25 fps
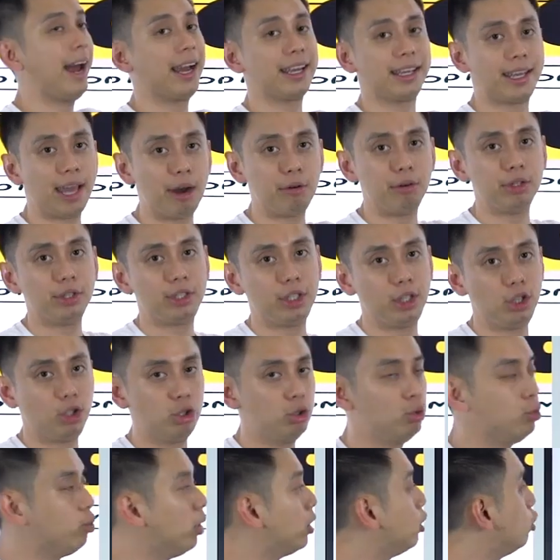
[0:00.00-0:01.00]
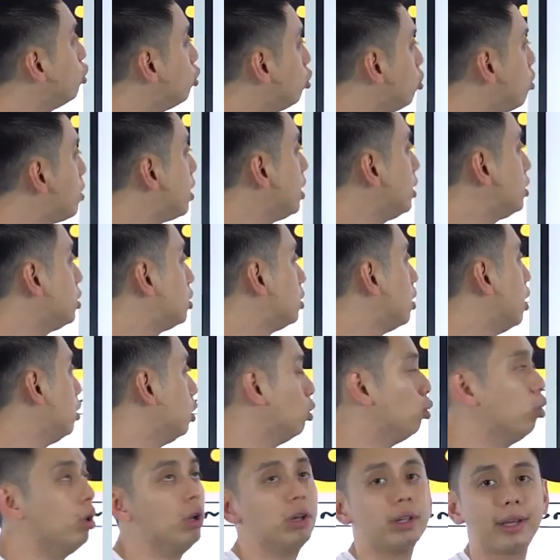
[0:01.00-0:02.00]
I guarantee you when you do this,
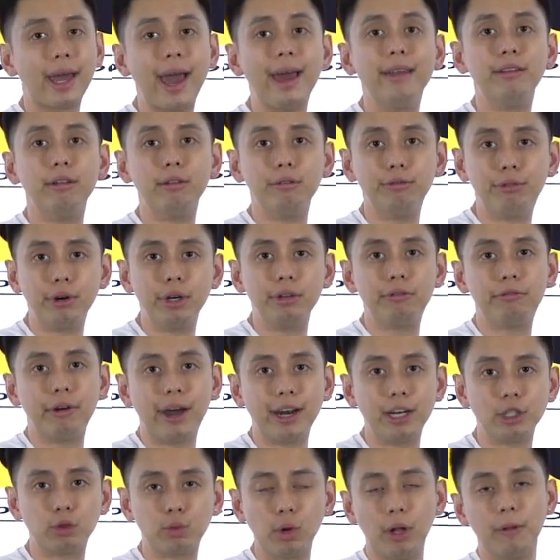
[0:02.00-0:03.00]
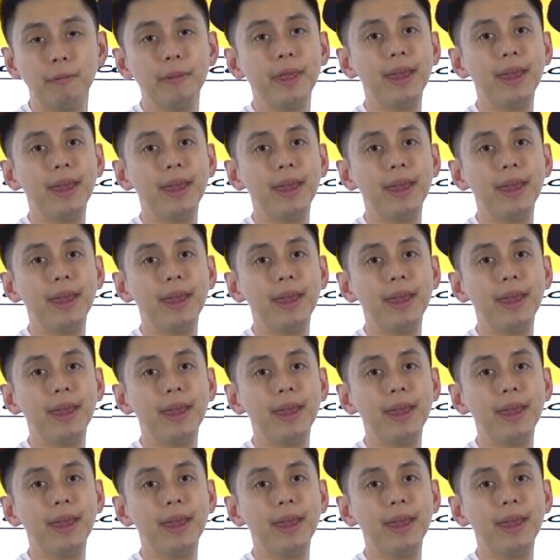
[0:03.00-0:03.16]
you will get verified as well.